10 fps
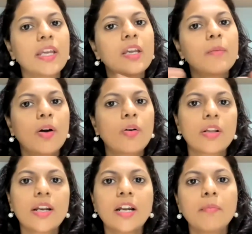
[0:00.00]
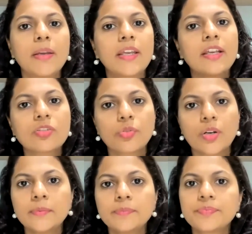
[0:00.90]
baking powder and baking
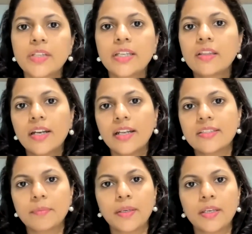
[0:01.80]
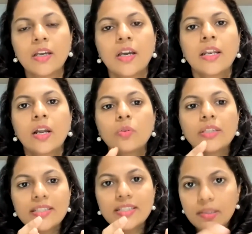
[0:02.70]
soda in the recipe now
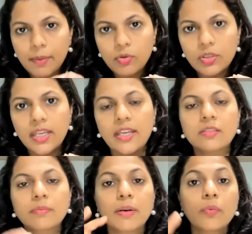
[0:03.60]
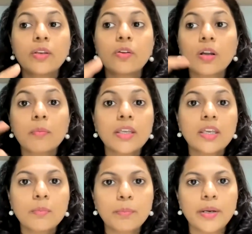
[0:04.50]
this is about cakes but when you are making